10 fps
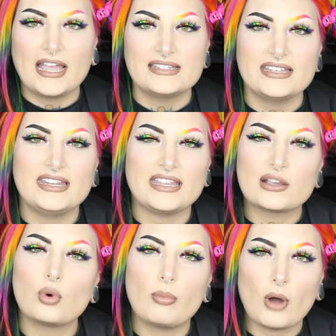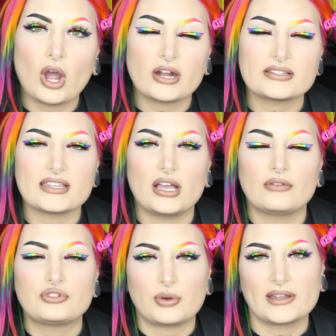I did equal parts
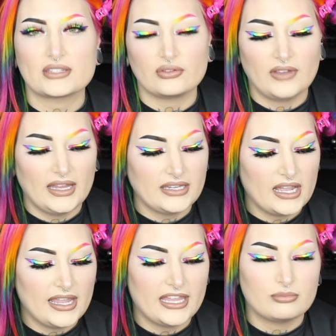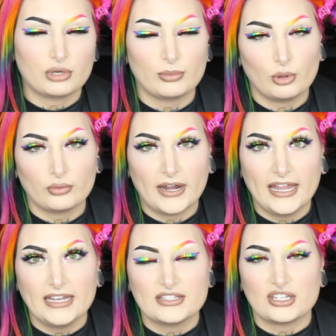of Transylvania and Purple
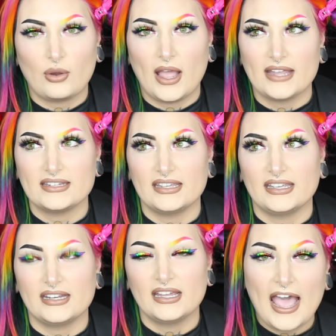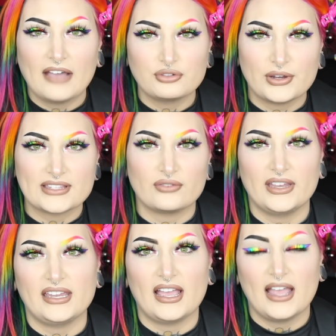Rain. So I did half
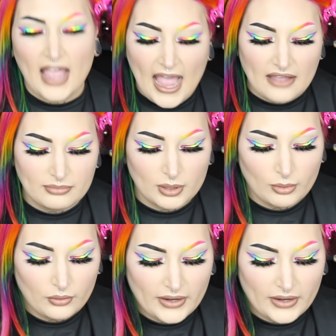Transylvania, half Purple